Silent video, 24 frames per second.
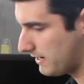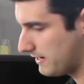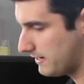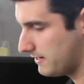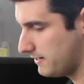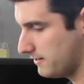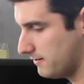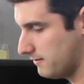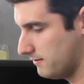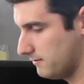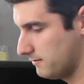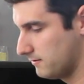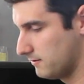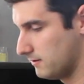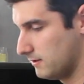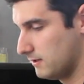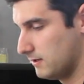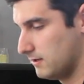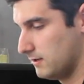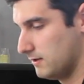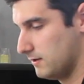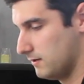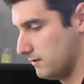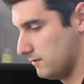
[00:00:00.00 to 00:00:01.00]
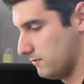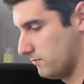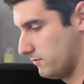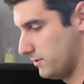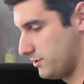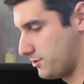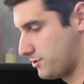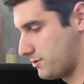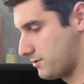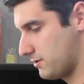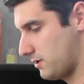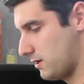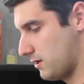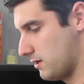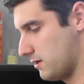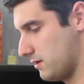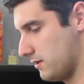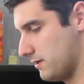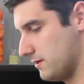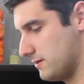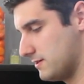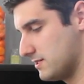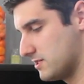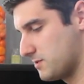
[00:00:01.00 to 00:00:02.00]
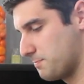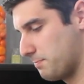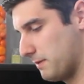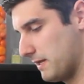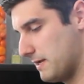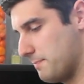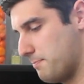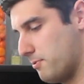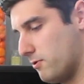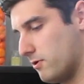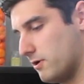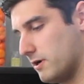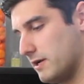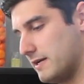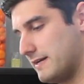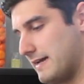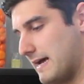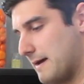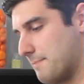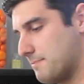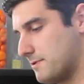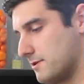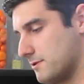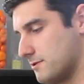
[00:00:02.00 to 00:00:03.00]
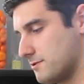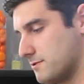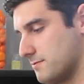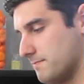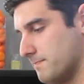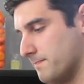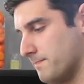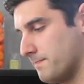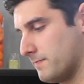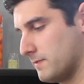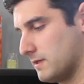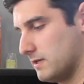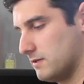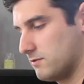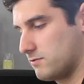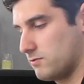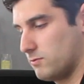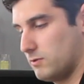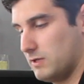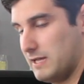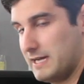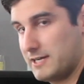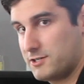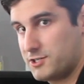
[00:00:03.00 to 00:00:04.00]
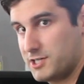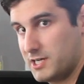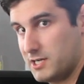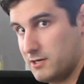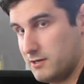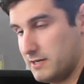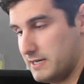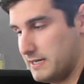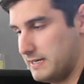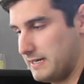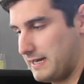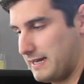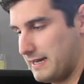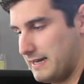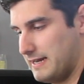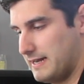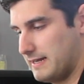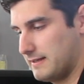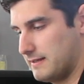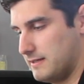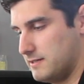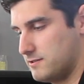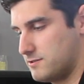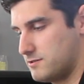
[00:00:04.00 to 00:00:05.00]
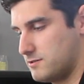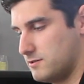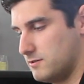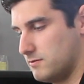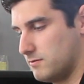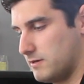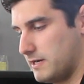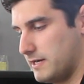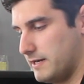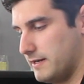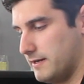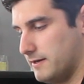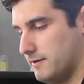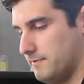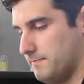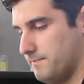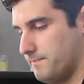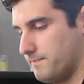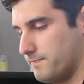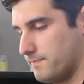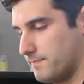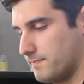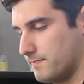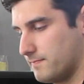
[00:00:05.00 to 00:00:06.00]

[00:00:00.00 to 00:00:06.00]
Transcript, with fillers: right here, which are the DisplayPort adapters. And so we'll actually go ahead and connect these two right now,